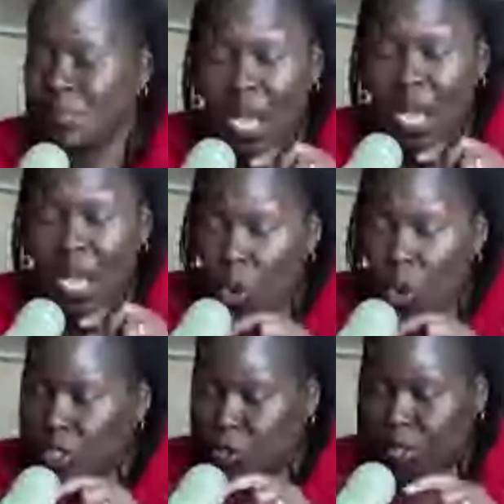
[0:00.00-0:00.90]
They're all
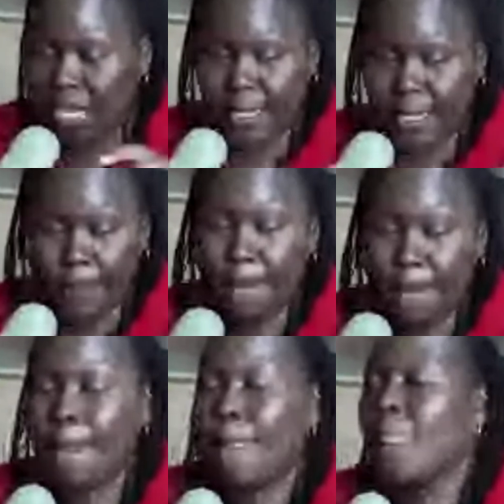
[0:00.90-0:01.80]
together.
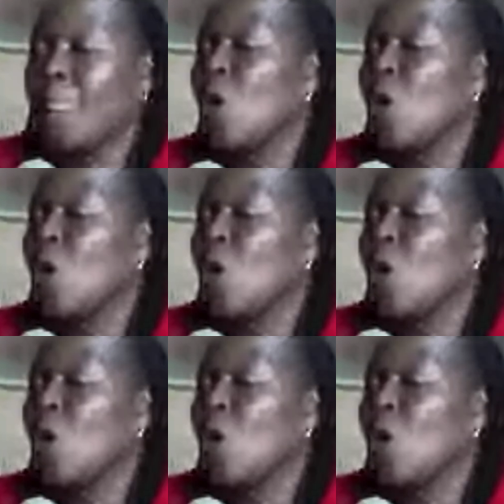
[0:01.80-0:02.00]
Yes.